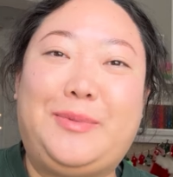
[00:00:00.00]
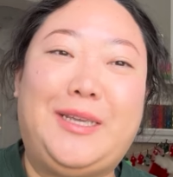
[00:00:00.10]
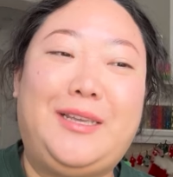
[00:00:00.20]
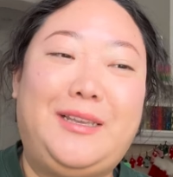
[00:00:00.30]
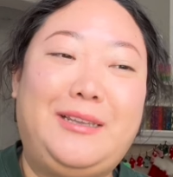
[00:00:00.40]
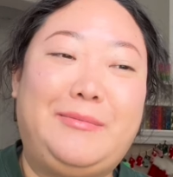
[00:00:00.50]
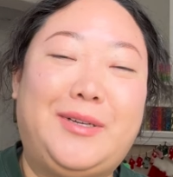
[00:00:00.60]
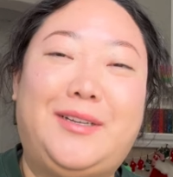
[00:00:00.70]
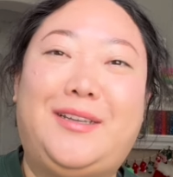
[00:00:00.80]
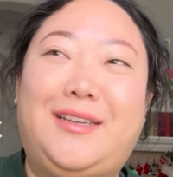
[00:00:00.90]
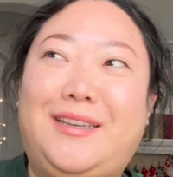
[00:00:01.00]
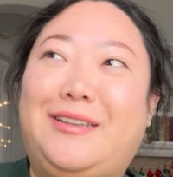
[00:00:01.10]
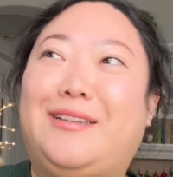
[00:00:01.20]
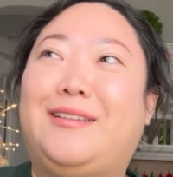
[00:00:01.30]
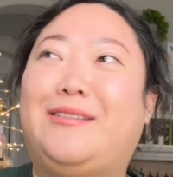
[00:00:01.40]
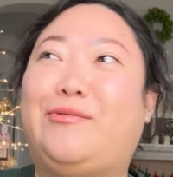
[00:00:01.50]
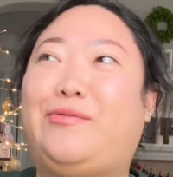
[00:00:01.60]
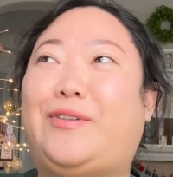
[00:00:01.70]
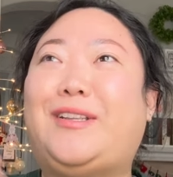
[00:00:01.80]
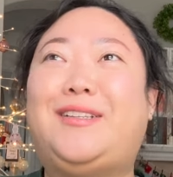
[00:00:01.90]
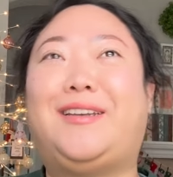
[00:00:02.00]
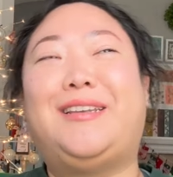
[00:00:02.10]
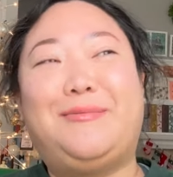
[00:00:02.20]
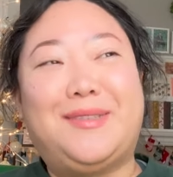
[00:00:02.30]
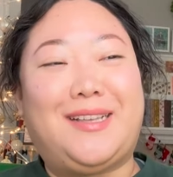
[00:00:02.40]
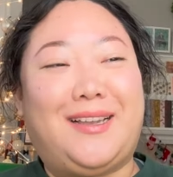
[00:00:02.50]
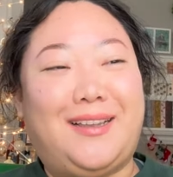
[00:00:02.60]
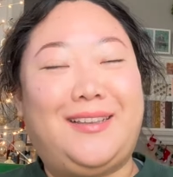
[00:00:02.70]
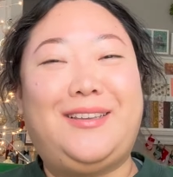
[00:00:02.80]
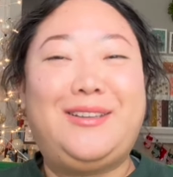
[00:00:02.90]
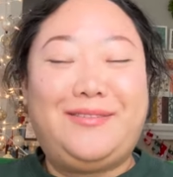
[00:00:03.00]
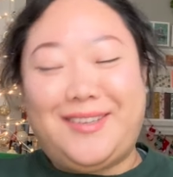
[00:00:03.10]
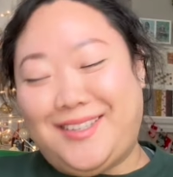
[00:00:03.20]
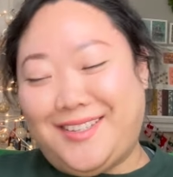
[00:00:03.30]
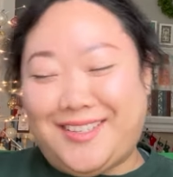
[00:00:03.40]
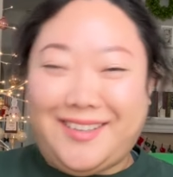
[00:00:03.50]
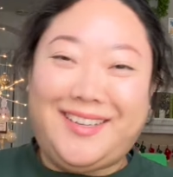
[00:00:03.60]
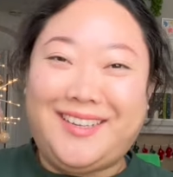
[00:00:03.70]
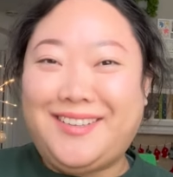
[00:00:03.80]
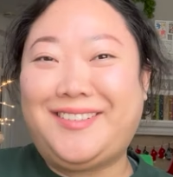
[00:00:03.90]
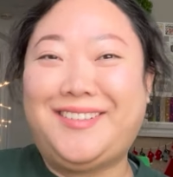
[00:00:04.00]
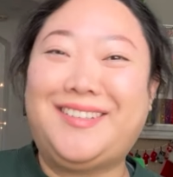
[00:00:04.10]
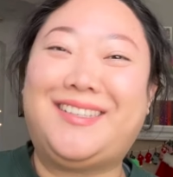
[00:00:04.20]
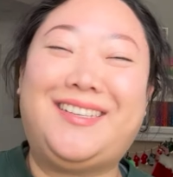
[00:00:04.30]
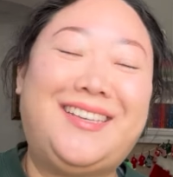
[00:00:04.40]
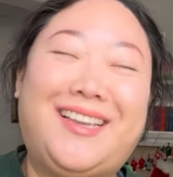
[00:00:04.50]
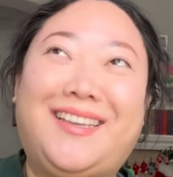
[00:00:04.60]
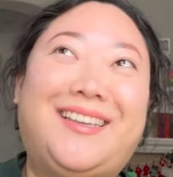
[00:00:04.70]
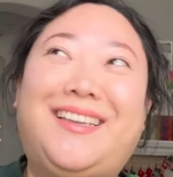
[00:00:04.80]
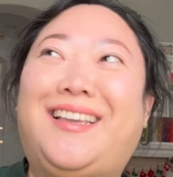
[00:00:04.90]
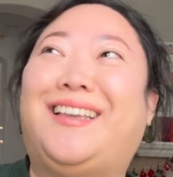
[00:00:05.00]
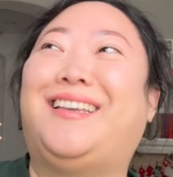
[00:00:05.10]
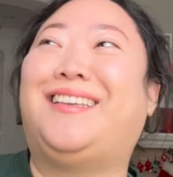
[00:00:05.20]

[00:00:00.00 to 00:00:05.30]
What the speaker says: be my fun times at Universal Studios. Yay!